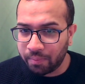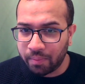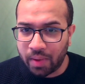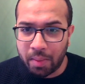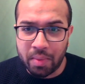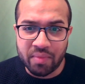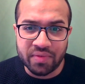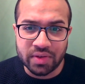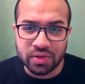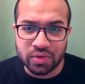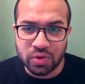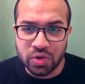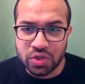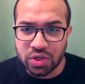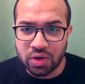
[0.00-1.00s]
come up with a
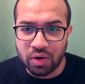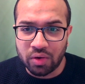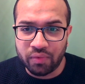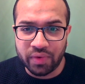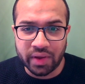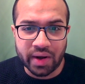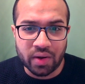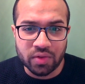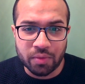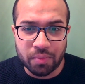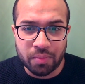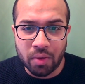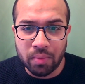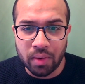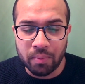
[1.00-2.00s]
solution or figure out the
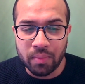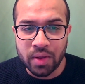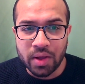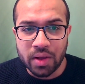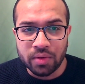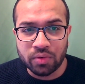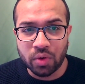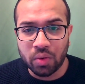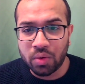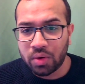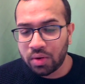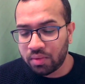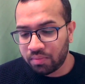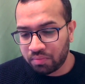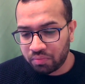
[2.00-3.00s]
problem. So
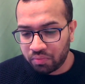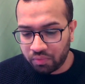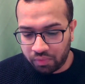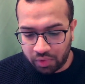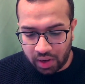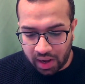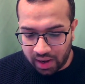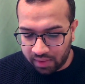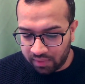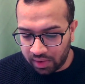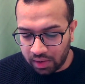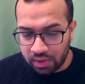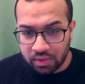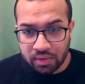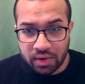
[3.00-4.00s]
for
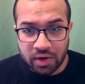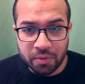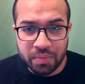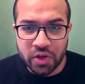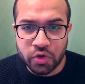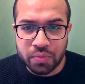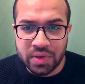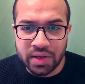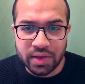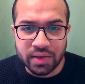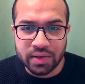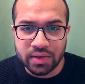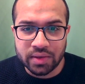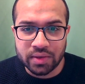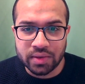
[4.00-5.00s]
Laravel, learn PHP,
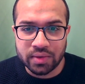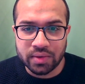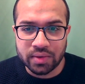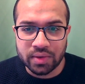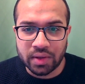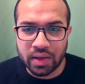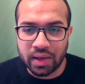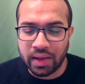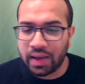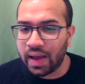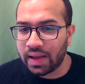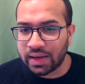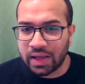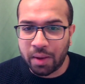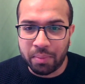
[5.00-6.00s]

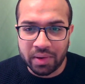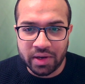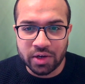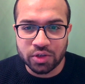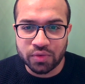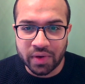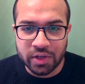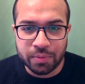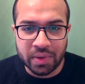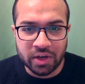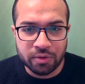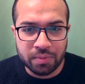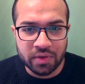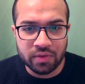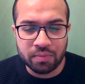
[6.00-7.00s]
get a couple years of
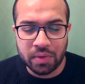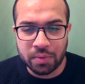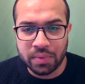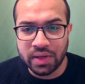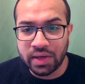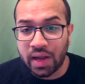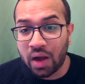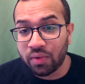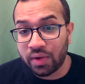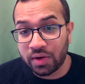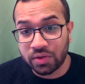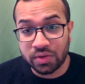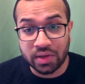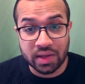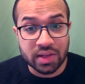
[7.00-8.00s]
experience with PHP. Now
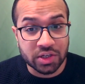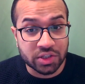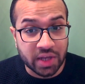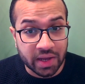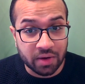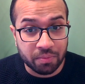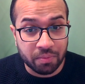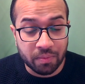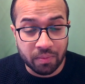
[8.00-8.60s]
there's the other side